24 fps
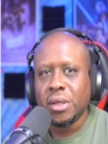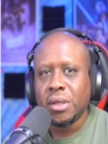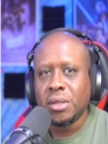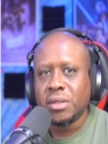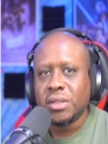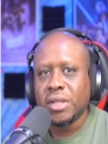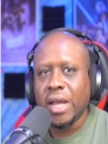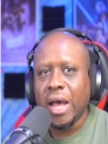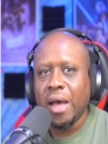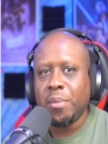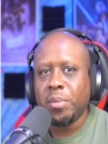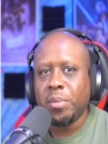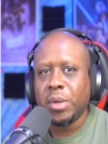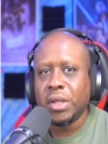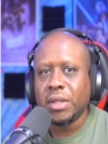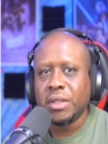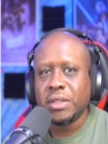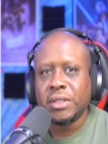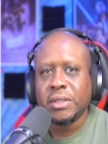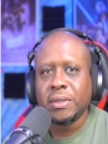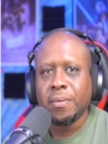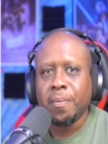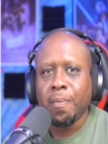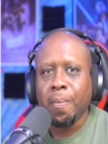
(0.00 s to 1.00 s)

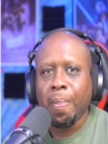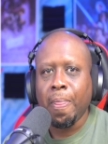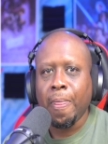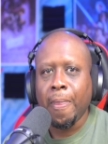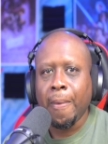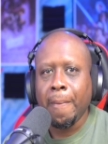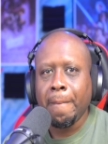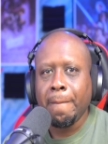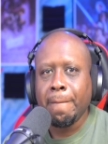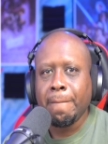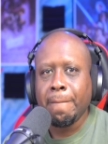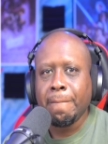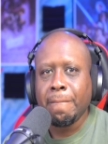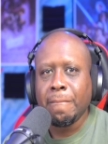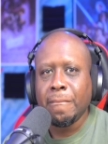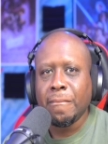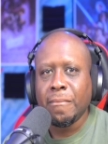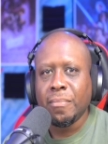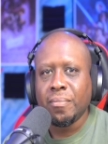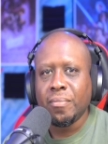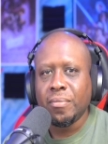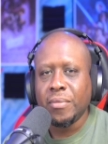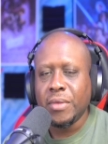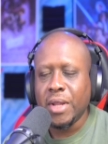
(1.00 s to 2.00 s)
Topless.
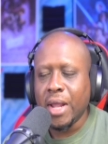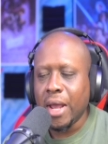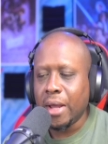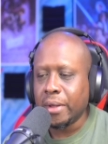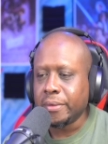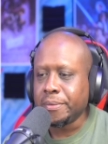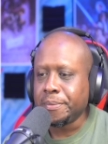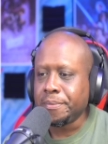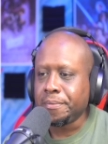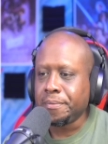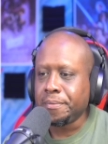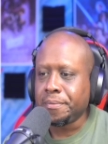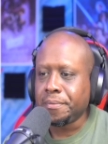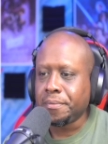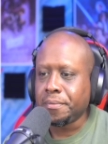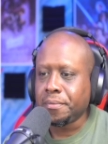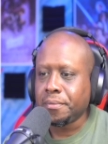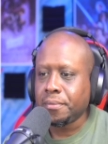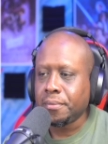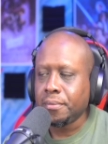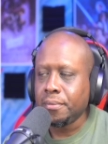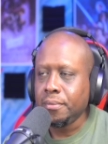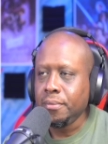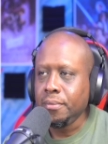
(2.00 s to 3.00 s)
Yeah.
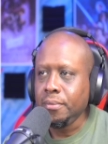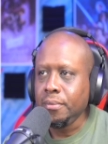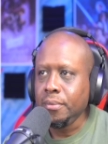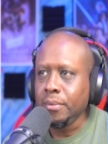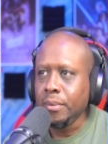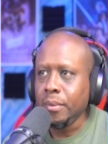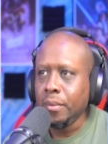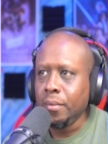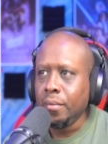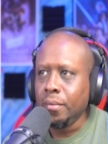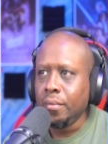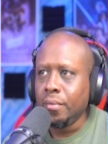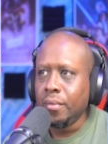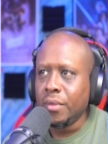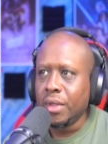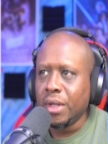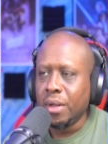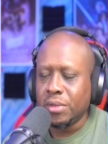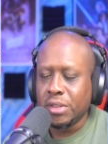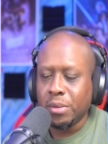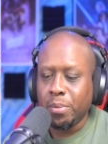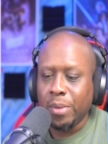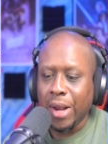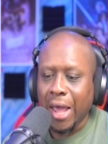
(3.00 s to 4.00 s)
It
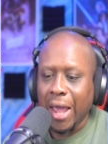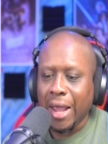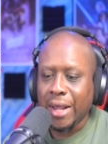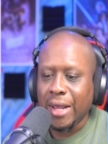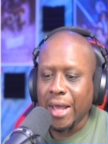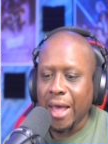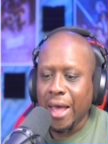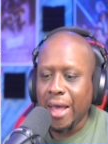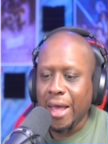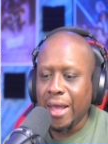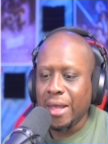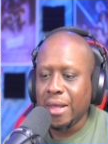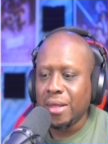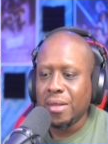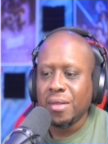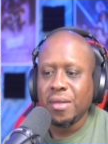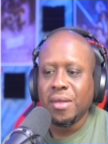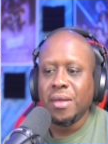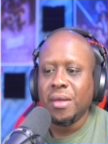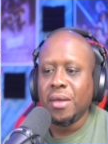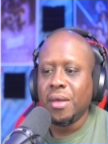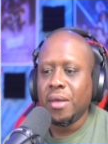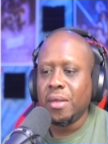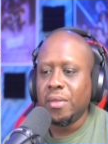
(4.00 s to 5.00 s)
was a black eye.
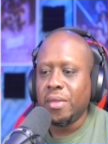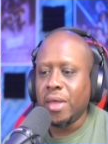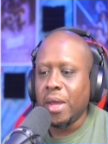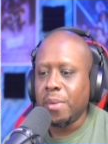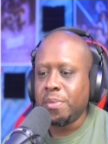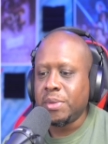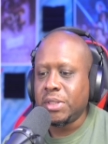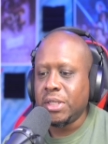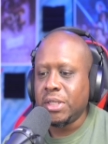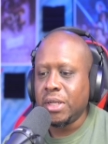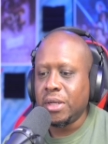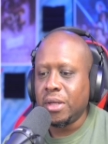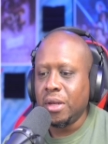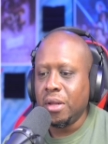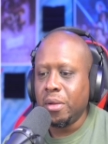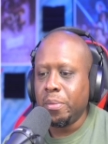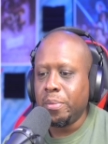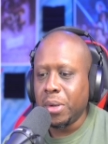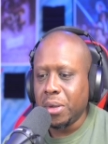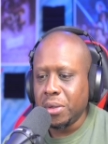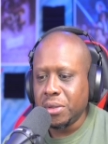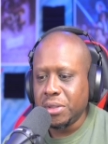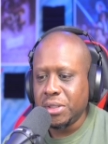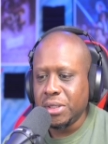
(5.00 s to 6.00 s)
That particular
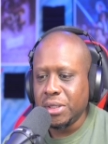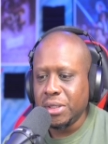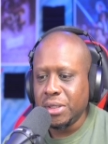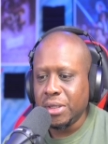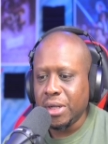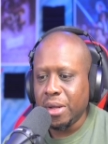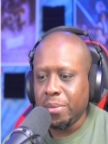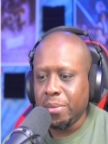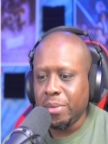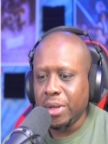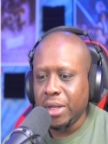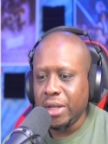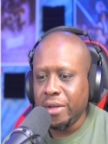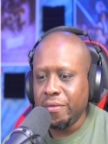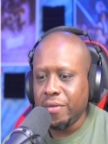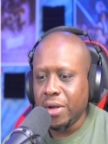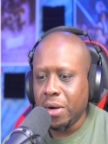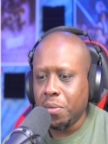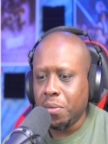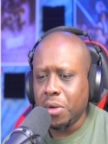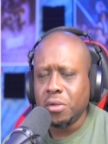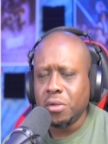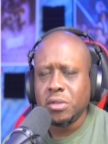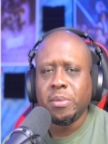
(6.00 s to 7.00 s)
person, I believe
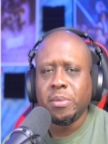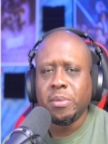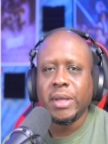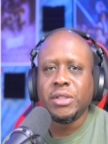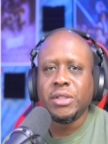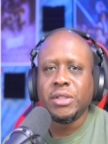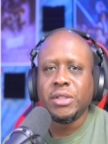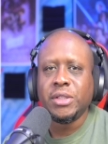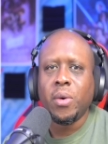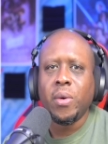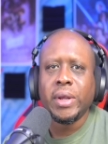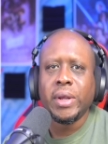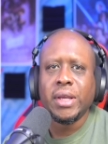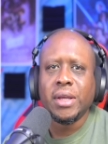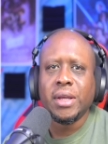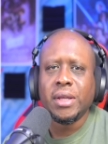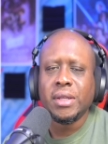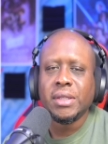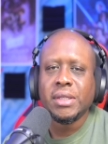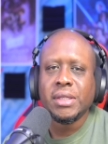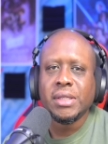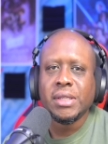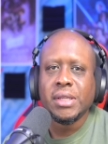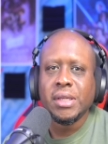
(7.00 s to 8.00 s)
Rose Montoya,
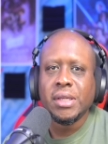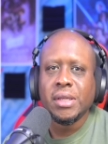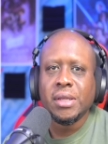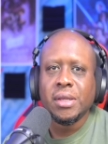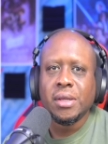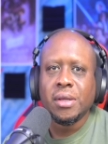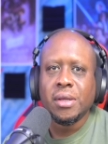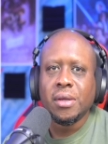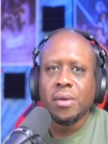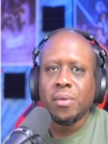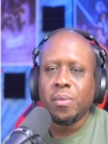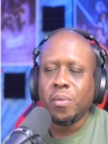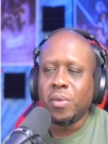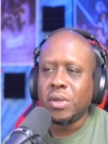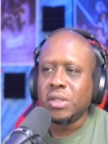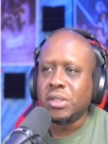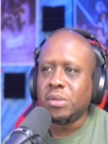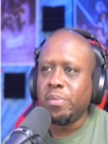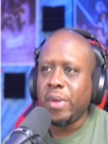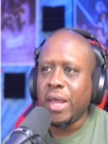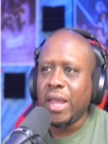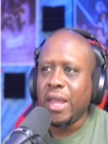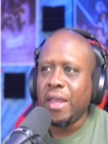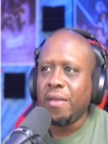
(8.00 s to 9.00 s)
was
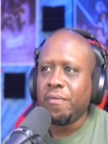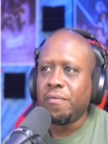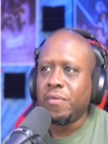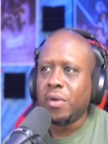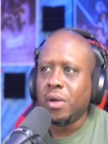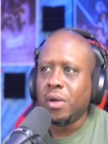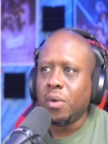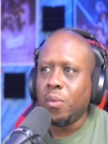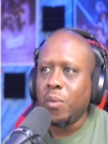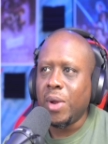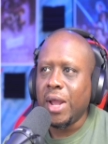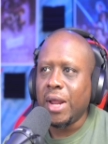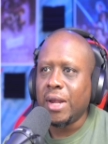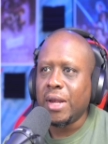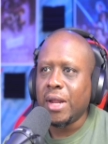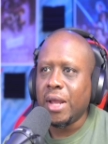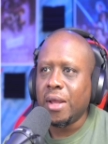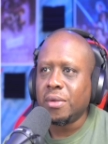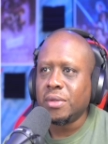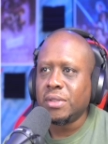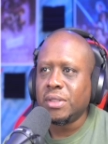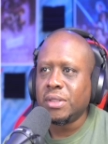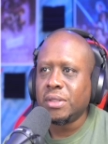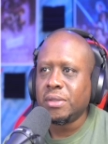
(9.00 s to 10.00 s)
banned from the White
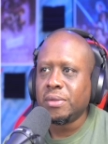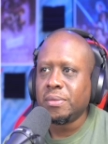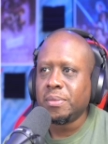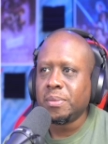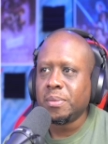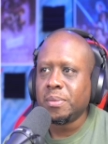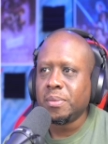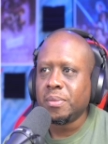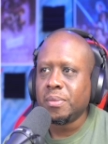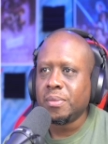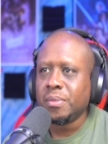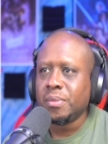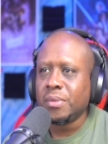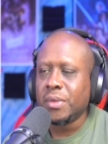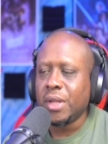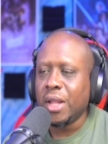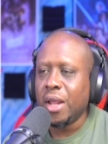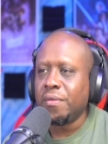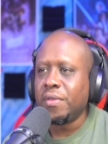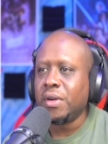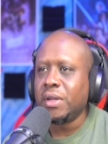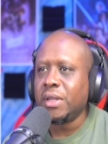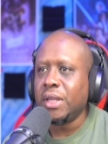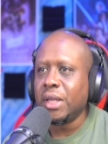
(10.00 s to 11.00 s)
House
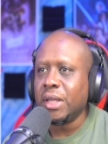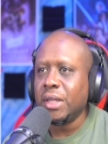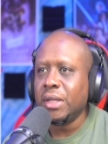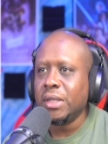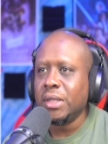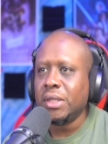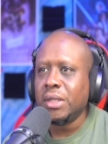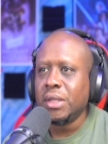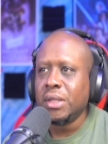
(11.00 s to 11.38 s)
ever again.